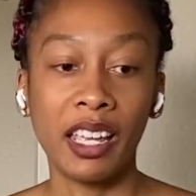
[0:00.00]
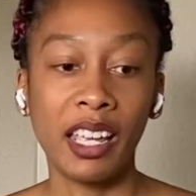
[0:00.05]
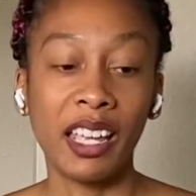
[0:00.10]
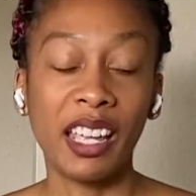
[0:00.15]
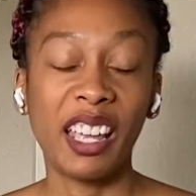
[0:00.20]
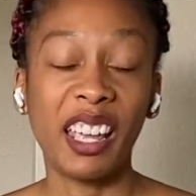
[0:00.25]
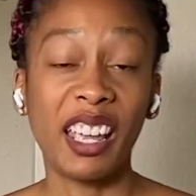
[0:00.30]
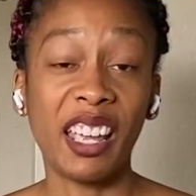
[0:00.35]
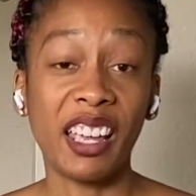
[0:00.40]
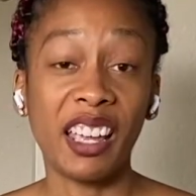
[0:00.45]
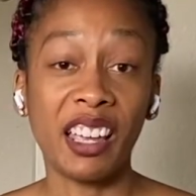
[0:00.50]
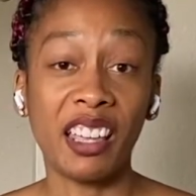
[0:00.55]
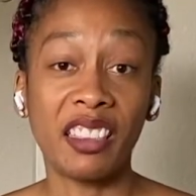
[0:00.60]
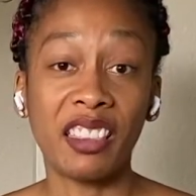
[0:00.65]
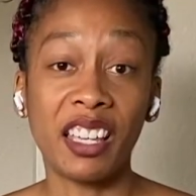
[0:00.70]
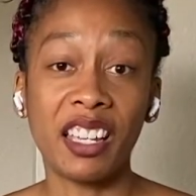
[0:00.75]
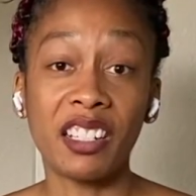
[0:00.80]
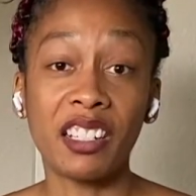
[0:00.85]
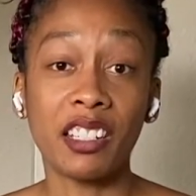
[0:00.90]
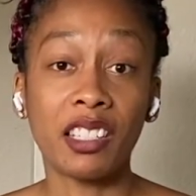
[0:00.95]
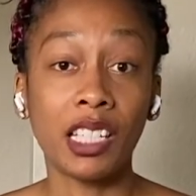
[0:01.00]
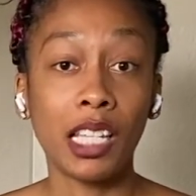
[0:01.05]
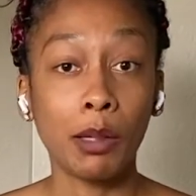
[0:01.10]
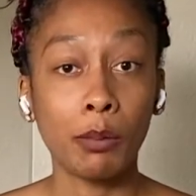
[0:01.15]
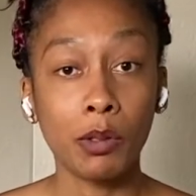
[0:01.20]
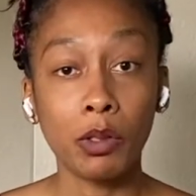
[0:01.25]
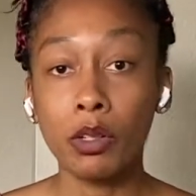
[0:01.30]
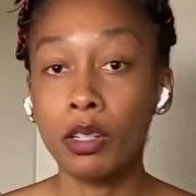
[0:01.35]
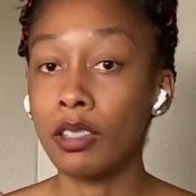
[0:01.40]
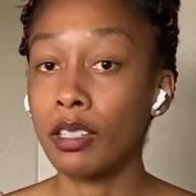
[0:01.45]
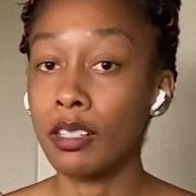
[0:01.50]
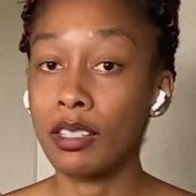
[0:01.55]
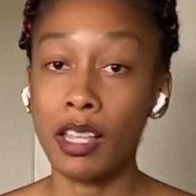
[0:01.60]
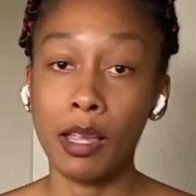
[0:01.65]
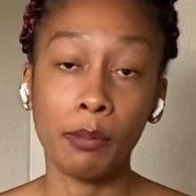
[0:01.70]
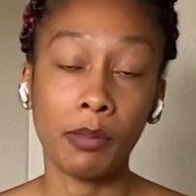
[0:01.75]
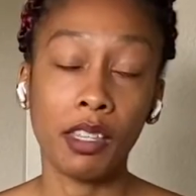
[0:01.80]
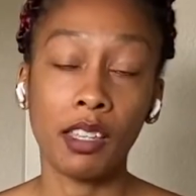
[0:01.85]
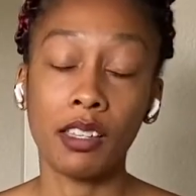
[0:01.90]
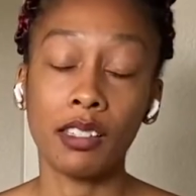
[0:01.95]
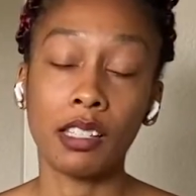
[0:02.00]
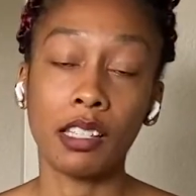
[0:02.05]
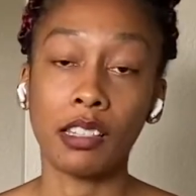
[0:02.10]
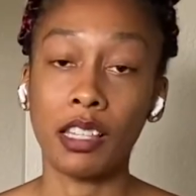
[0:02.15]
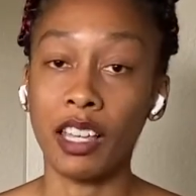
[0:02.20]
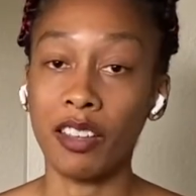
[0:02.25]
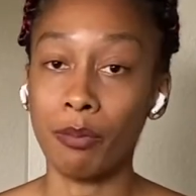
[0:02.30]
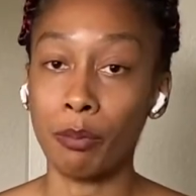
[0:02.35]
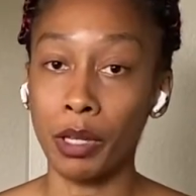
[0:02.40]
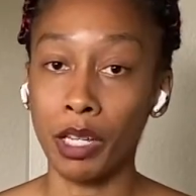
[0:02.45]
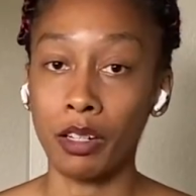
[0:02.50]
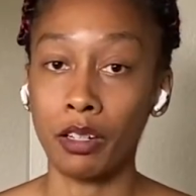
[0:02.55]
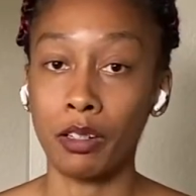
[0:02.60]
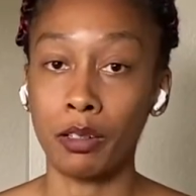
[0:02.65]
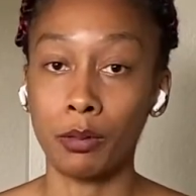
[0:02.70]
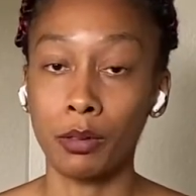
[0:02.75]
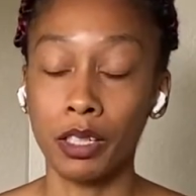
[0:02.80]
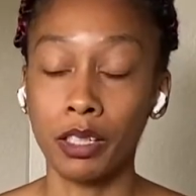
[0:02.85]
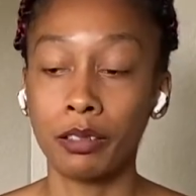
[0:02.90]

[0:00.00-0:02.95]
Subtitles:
and they just keep doing the same things that they've been doing.